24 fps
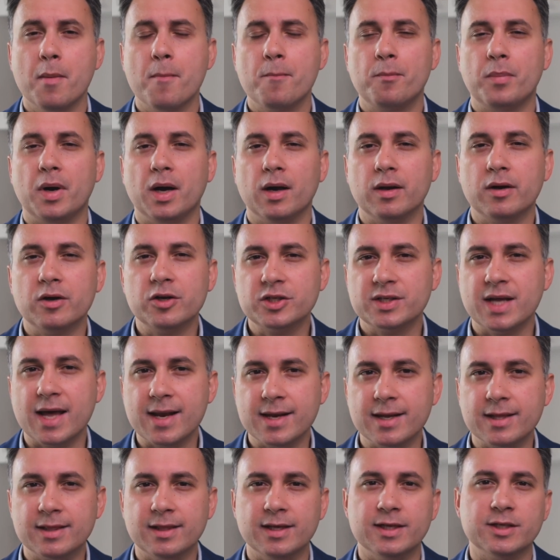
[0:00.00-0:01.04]
By
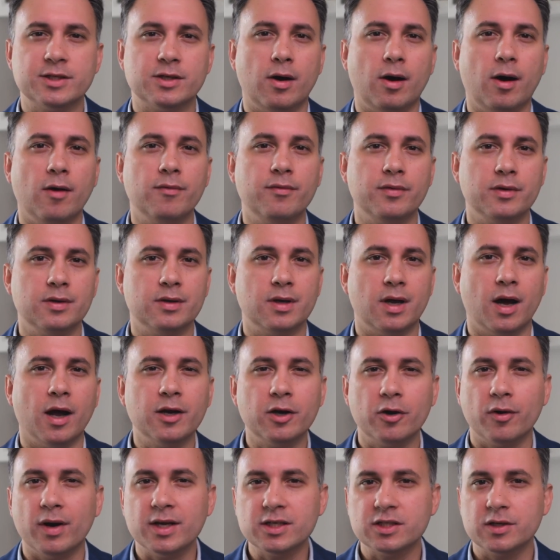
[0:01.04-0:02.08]
understanding these often
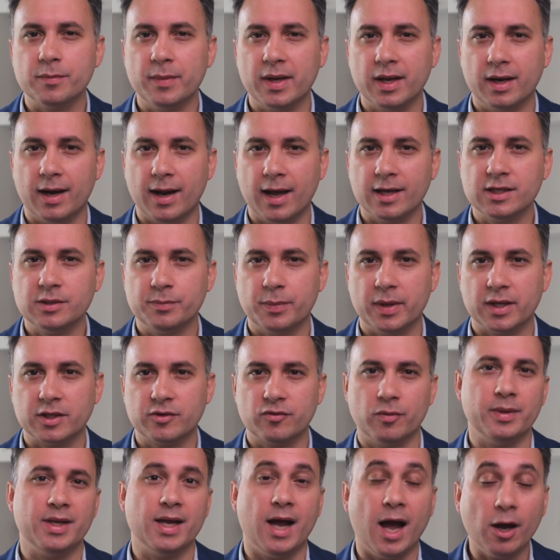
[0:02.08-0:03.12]
underestimated aspects from
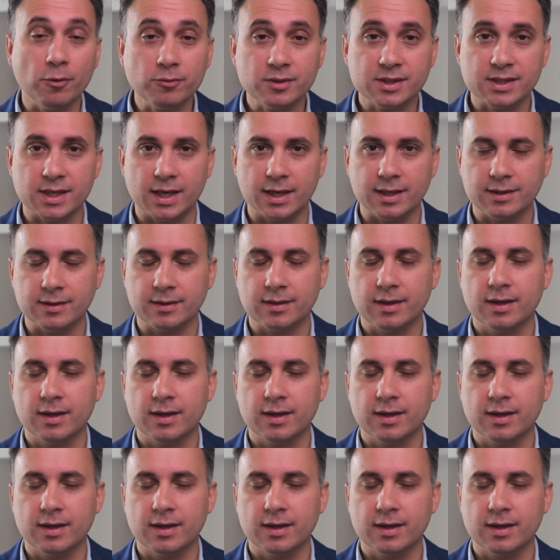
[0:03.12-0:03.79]
the outset,